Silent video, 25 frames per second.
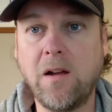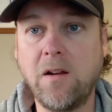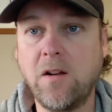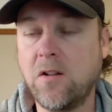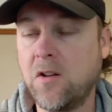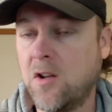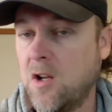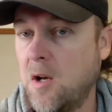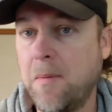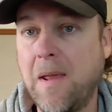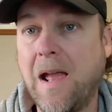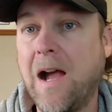
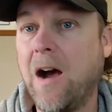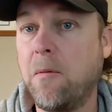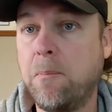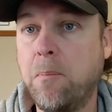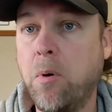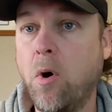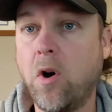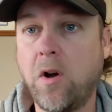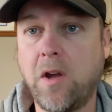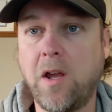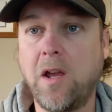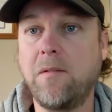to be out of
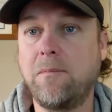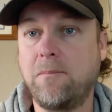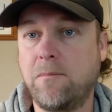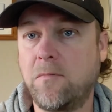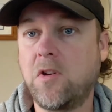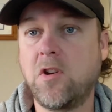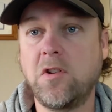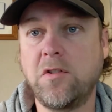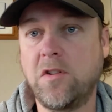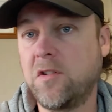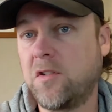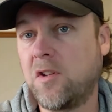pocket,
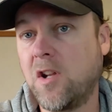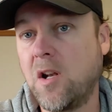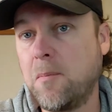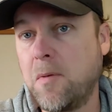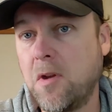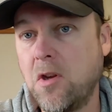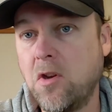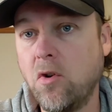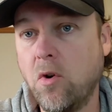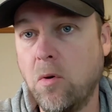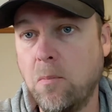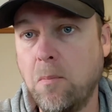because it's going to
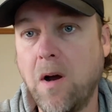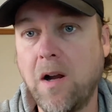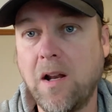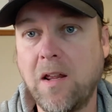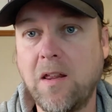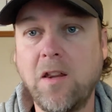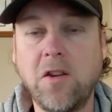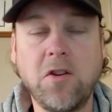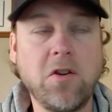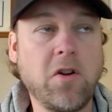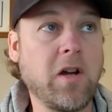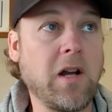be your
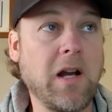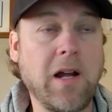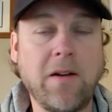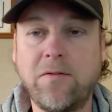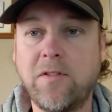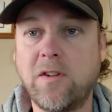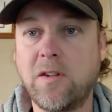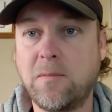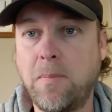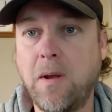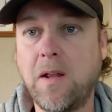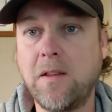money that you're going to have
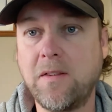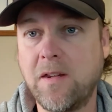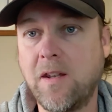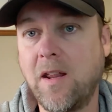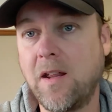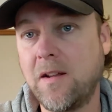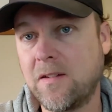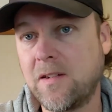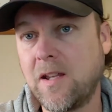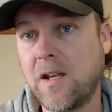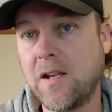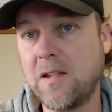to spend to
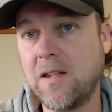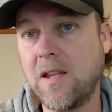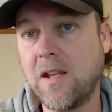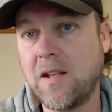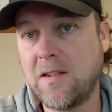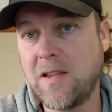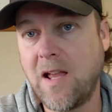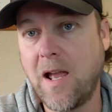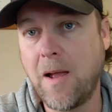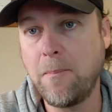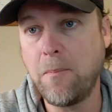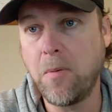then take the
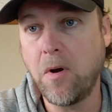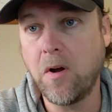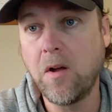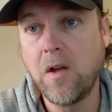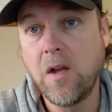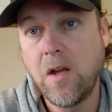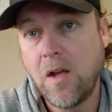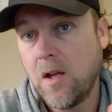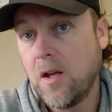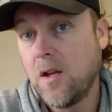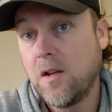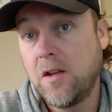exam. But,
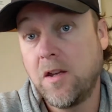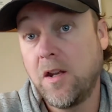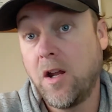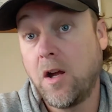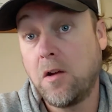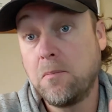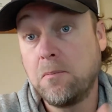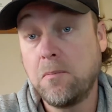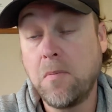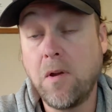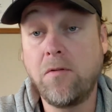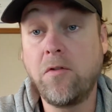you
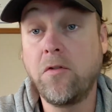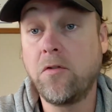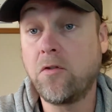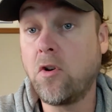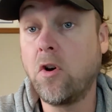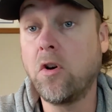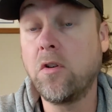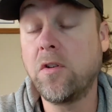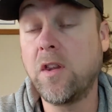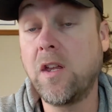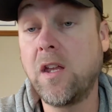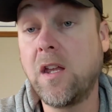know, if you've
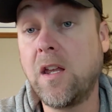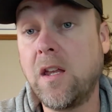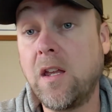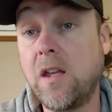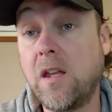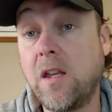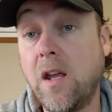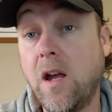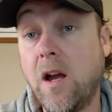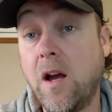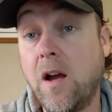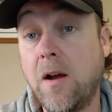got
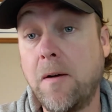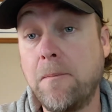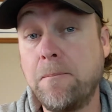the